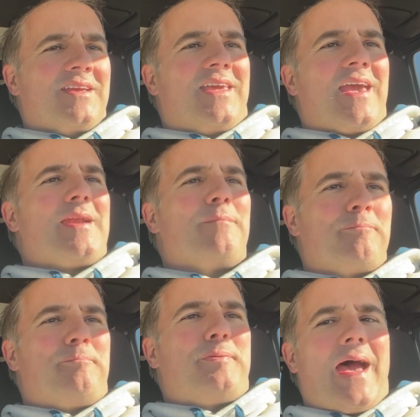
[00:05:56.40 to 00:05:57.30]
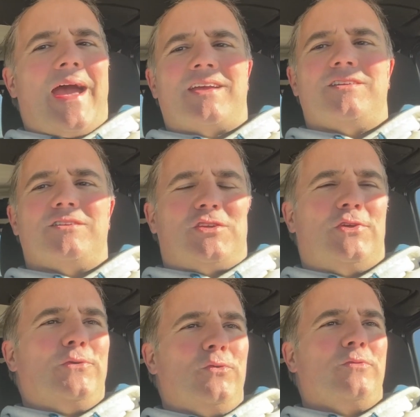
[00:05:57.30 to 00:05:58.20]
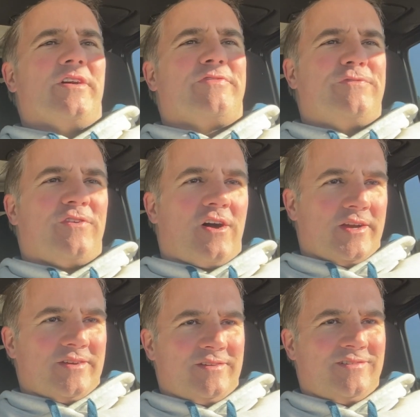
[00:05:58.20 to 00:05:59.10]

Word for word: Get back to the fun.